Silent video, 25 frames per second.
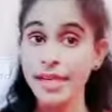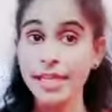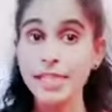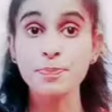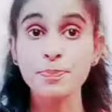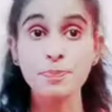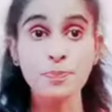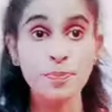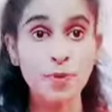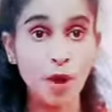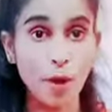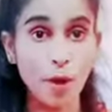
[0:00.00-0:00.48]

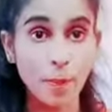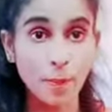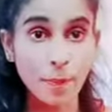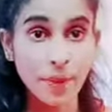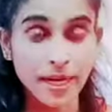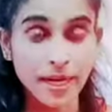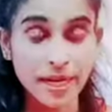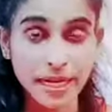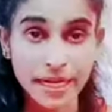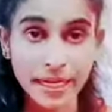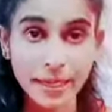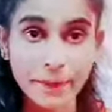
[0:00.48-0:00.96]

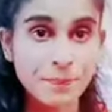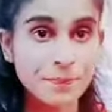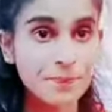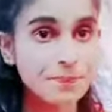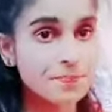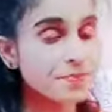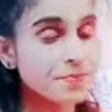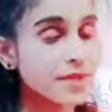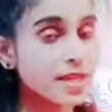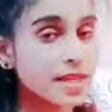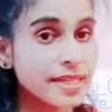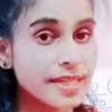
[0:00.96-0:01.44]
properly.
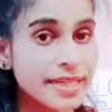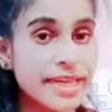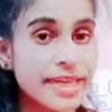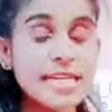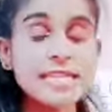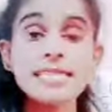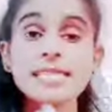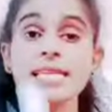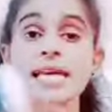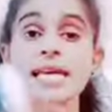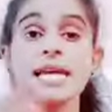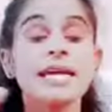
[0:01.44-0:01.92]
Yes,
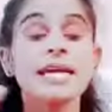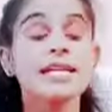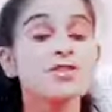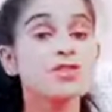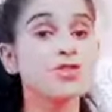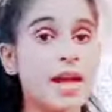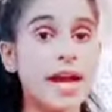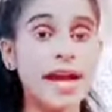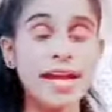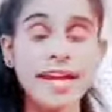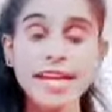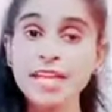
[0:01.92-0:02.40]

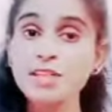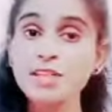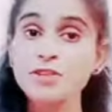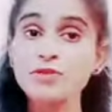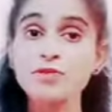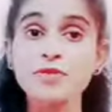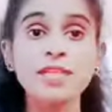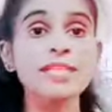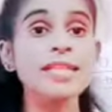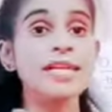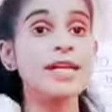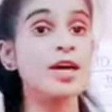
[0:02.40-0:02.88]
dry it with
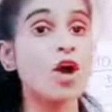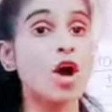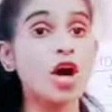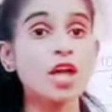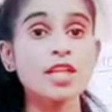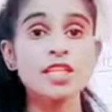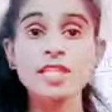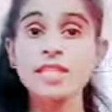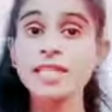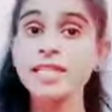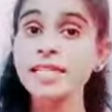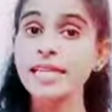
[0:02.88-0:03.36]
a
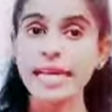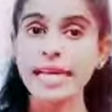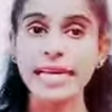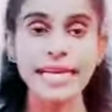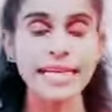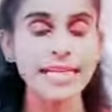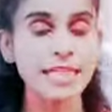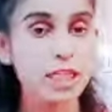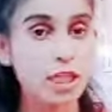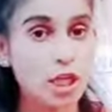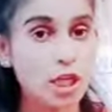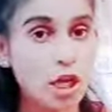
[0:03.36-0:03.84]
cotton clean
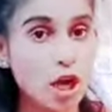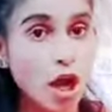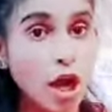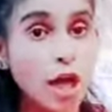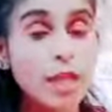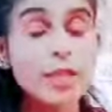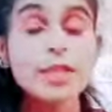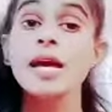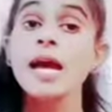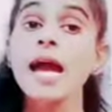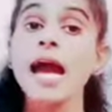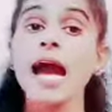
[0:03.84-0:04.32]
cloth,
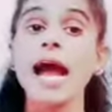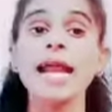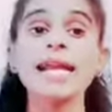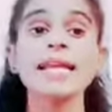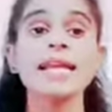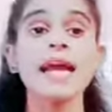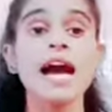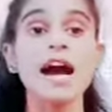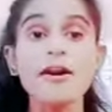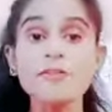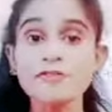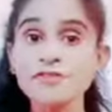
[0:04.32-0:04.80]
and
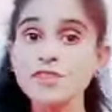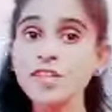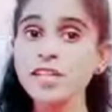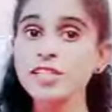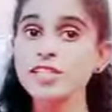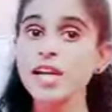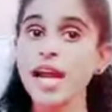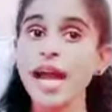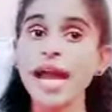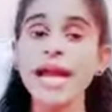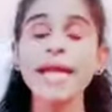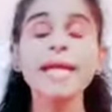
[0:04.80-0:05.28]
after
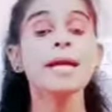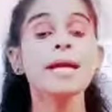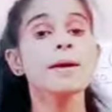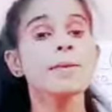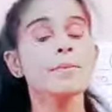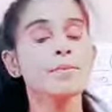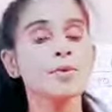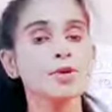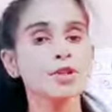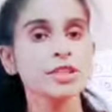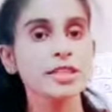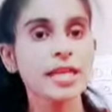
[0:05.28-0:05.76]
drying,
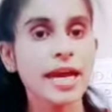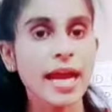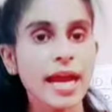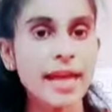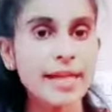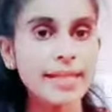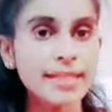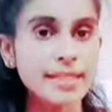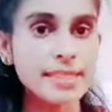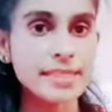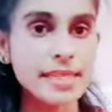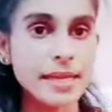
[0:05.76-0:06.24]
put the
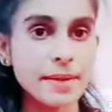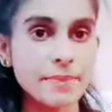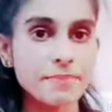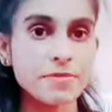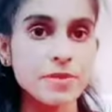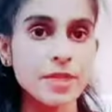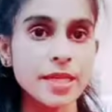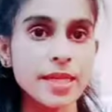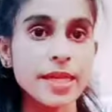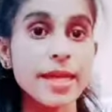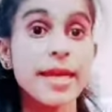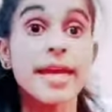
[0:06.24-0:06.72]
antiseptic.
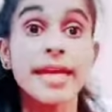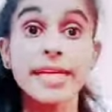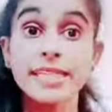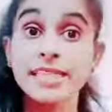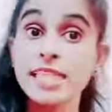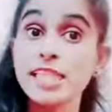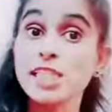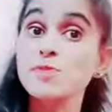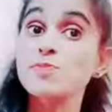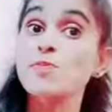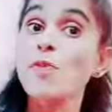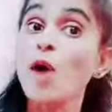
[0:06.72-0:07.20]
It's a
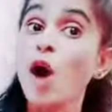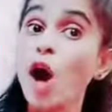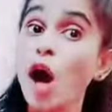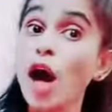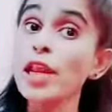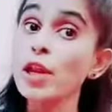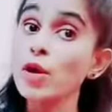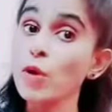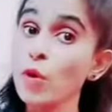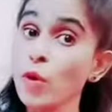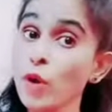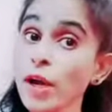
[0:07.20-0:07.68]
small
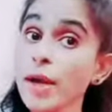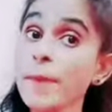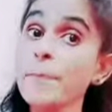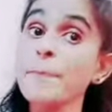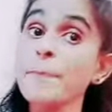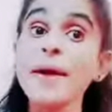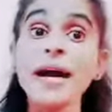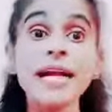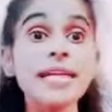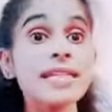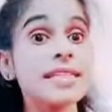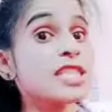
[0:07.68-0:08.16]
wound but
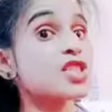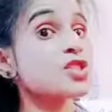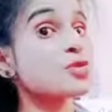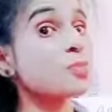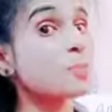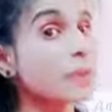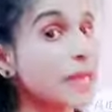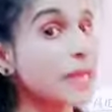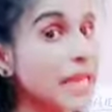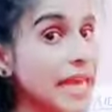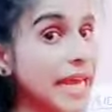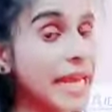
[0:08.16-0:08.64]
it's
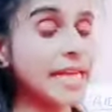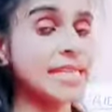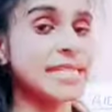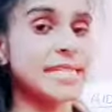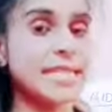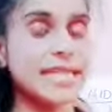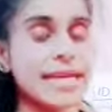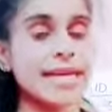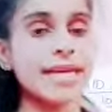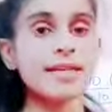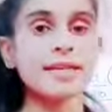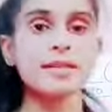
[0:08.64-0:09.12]

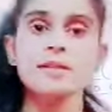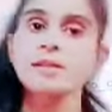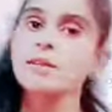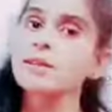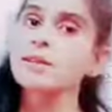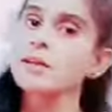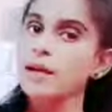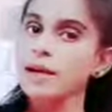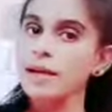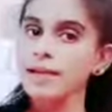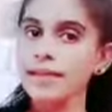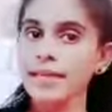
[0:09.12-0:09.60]
bleeding.
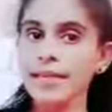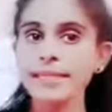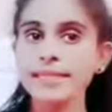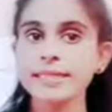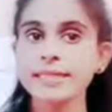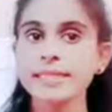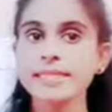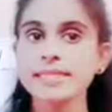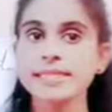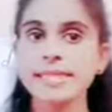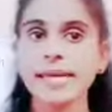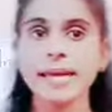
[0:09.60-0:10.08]
Again the
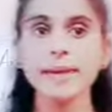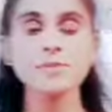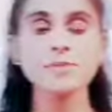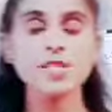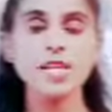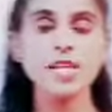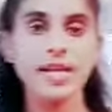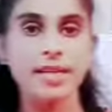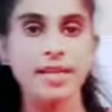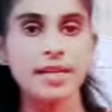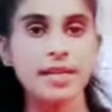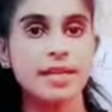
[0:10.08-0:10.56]
same
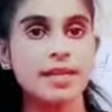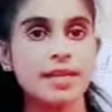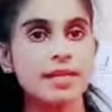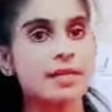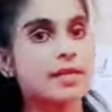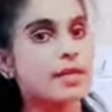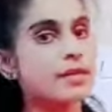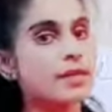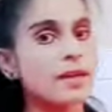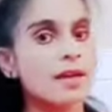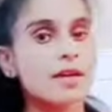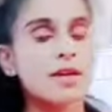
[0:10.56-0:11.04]
technique.
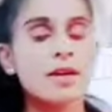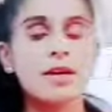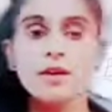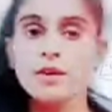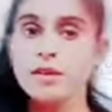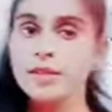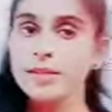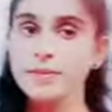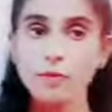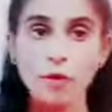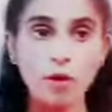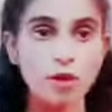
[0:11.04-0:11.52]
Wash